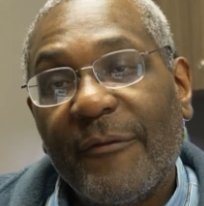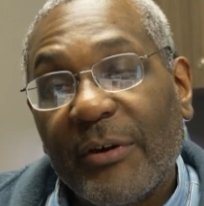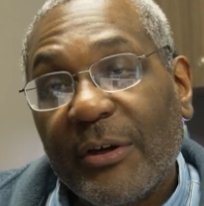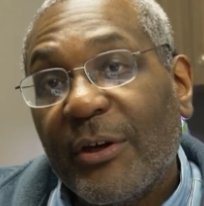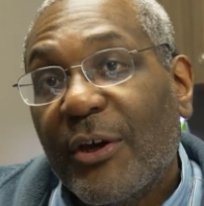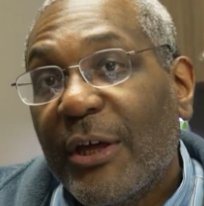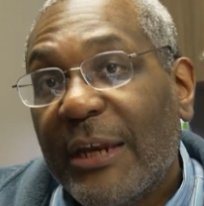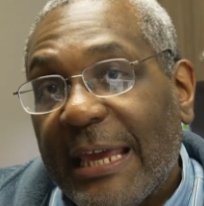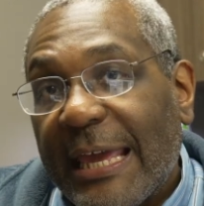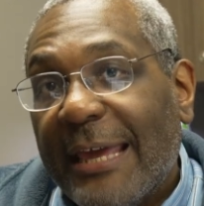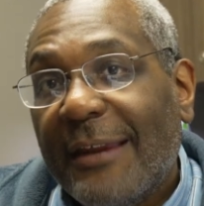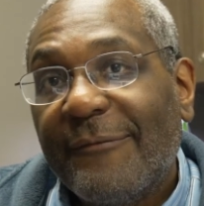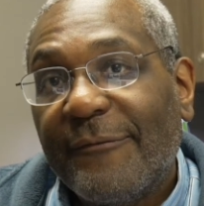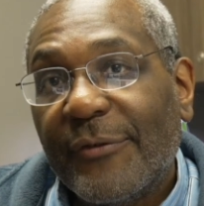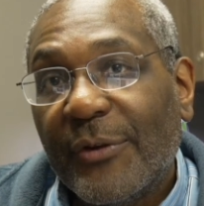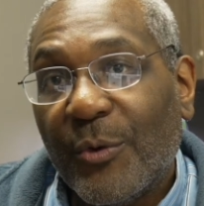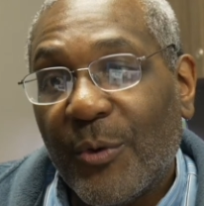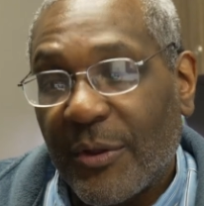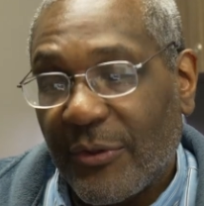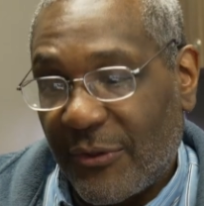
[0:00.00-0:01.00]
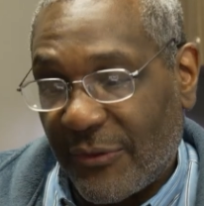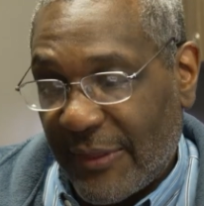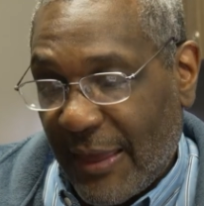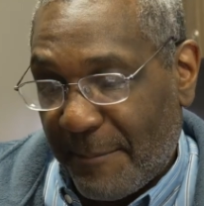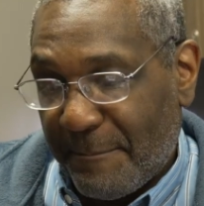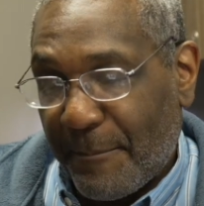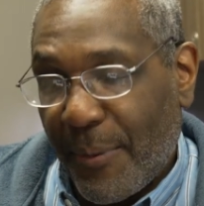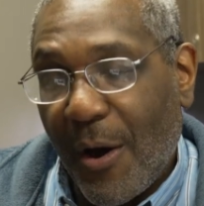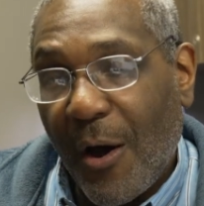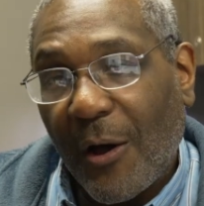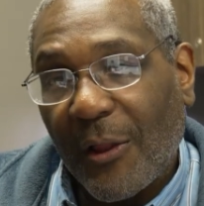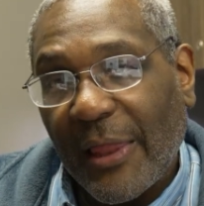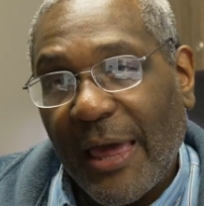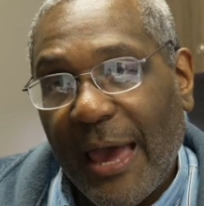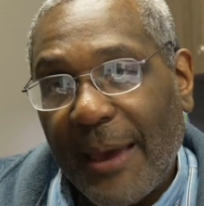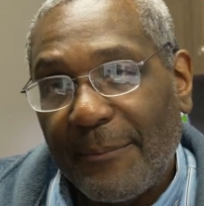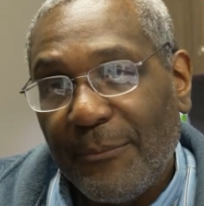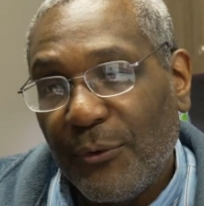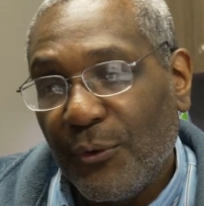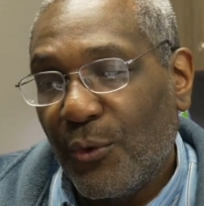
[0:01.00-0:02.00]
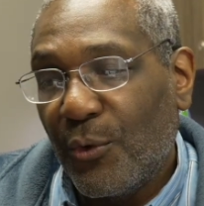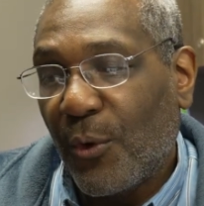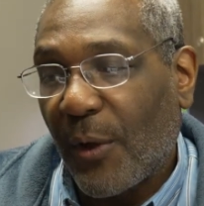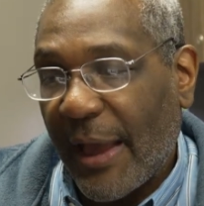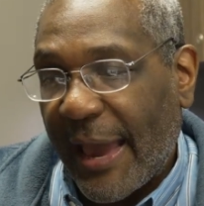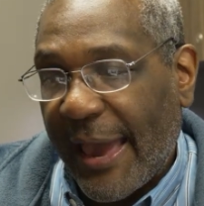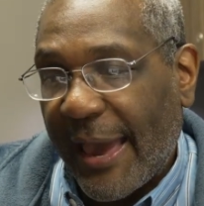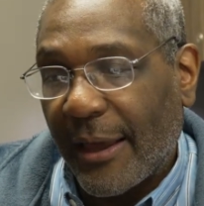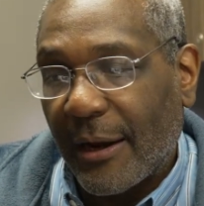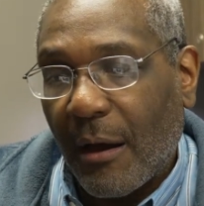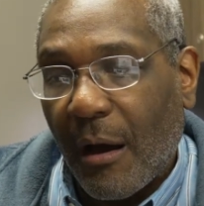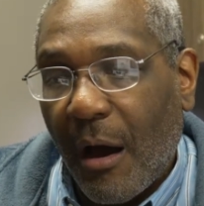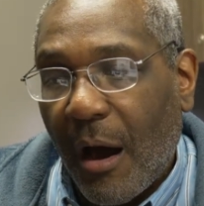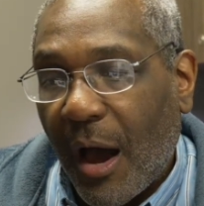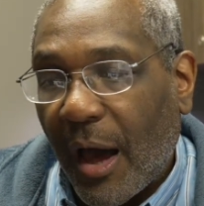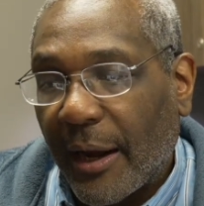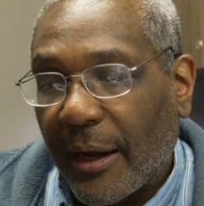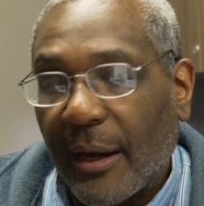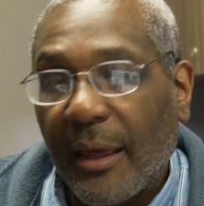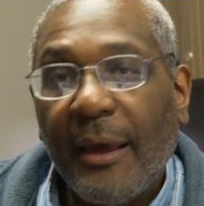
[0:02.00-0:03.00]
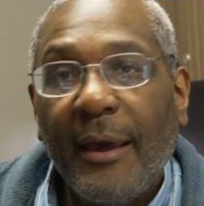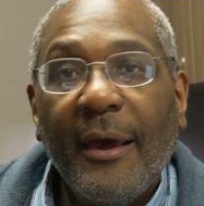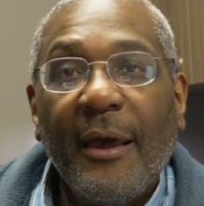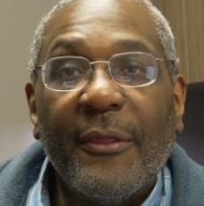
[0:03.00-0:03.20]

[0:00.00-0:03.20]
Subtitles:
of a good influence that Paula Abdul had on